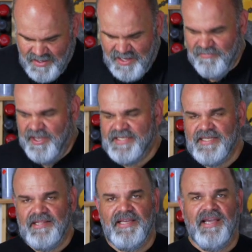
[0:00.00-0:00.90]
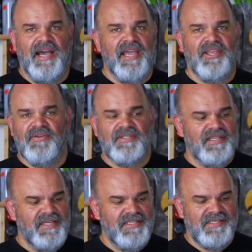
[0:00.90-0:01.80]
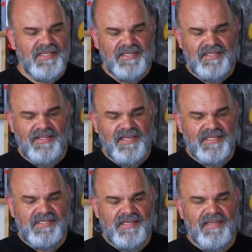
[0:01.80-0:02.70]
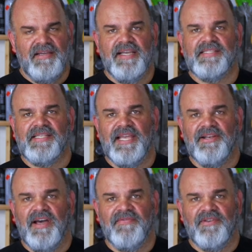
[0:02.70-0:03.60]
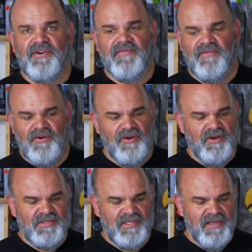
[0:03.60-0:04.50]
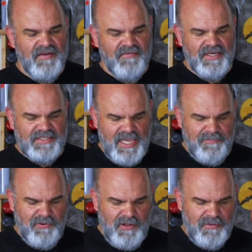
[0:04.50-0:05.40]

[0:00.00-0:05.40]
And basically, I use this to this and sand off the Nerf logos. For example,